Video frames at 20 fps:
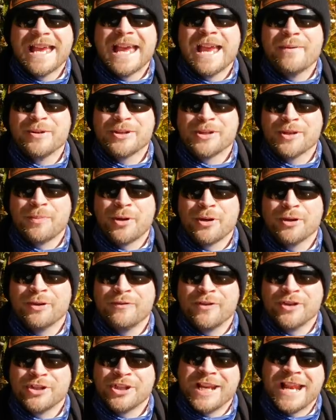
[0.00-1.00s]
Hey, what's up all you
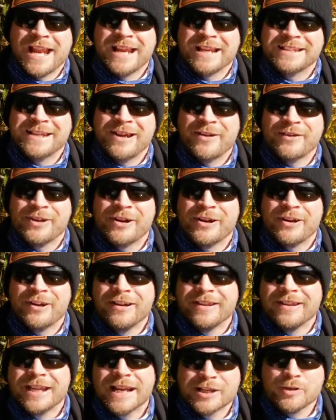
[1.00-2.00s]
fishing addicts out there?
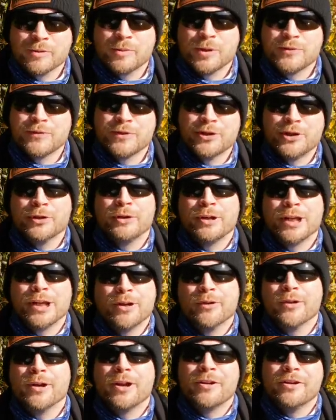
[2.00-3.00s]
Thanks so much for tuning
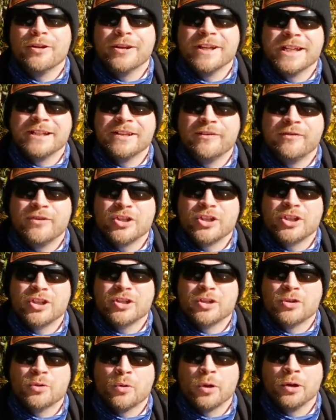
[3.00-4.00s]
into another Addicted Fishing
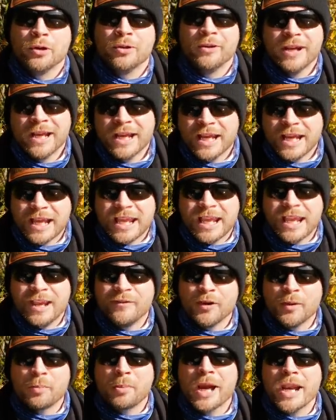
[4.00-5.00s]
tutorial.
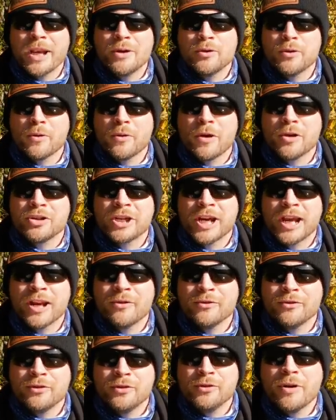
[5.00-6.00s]
If you're brand new to our
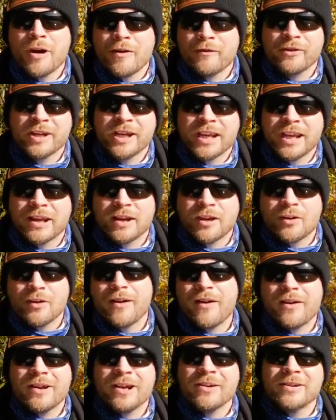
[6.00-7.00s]
channel, do not forget, go
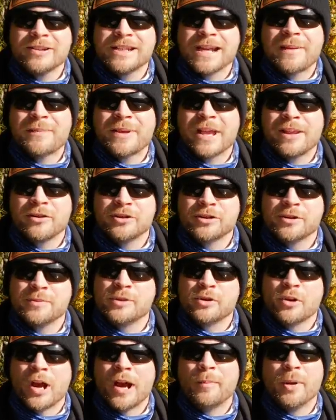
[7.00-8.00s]
down here and tap that little
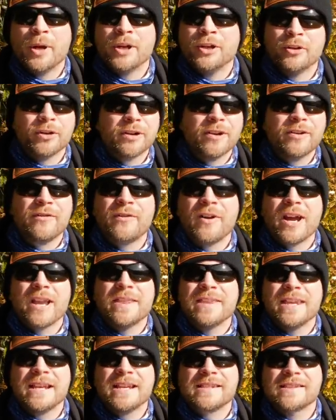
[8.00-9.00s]
subscribe button. You're gonna
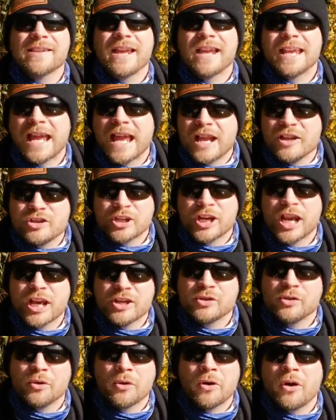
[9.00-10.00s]
find things like
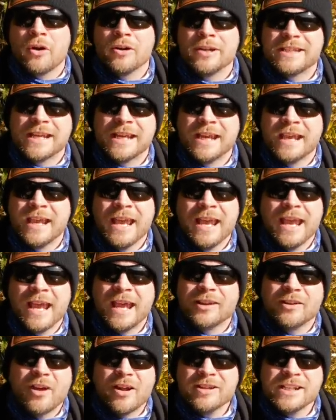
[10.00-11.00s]
educational content
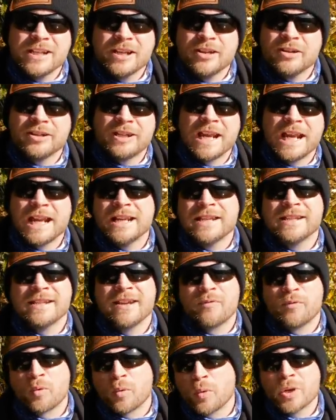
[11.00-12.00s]
and lots of entertaining
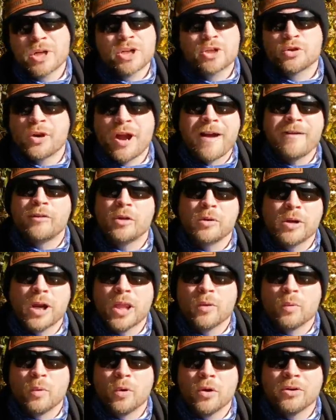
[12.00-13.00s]
stuff where we're just traveling
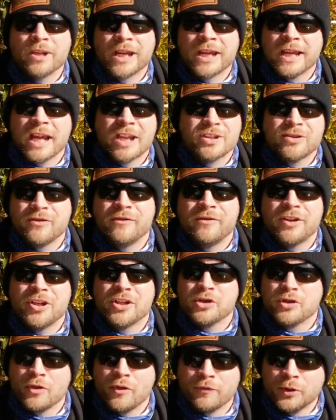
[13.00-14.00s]
around the world and catching
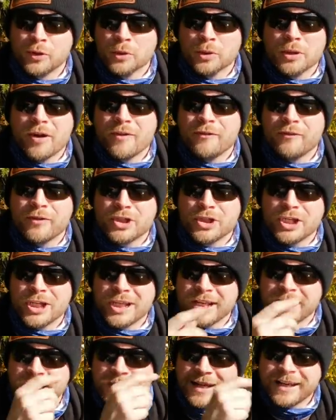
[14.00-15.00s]
fish. So if you love fishing,